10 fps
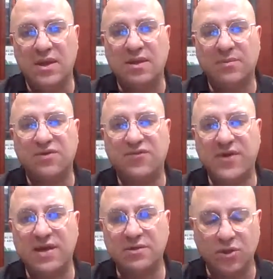And my
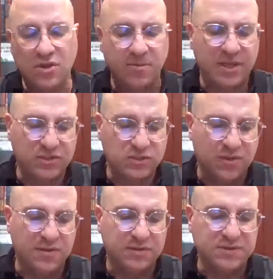final comment
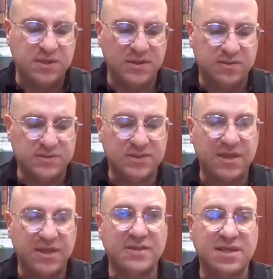on this is,
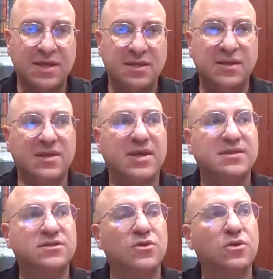as I
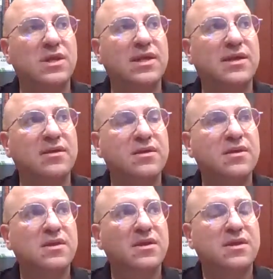indicated earlier,
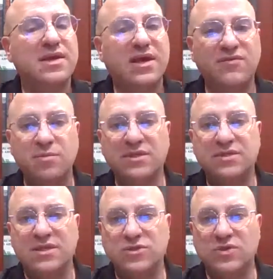government
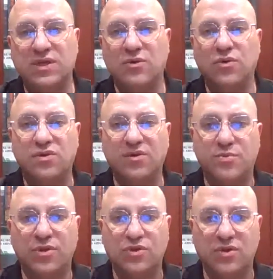is doing all the
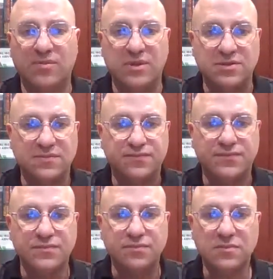procurement.
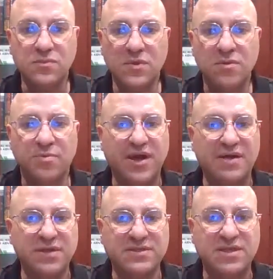
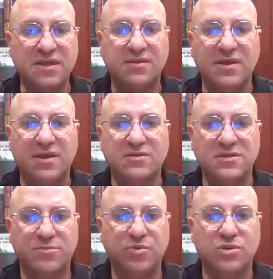Private sector is
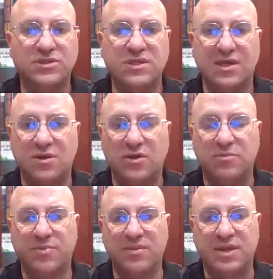supporting and
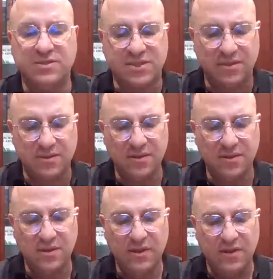complementing.
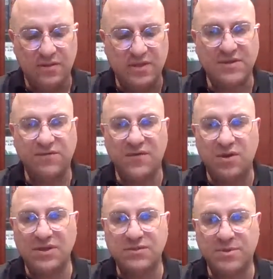There's a
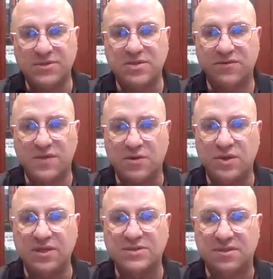very specific
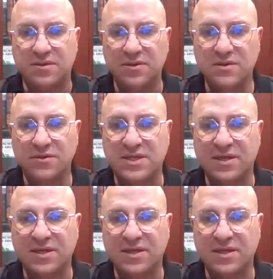reason. I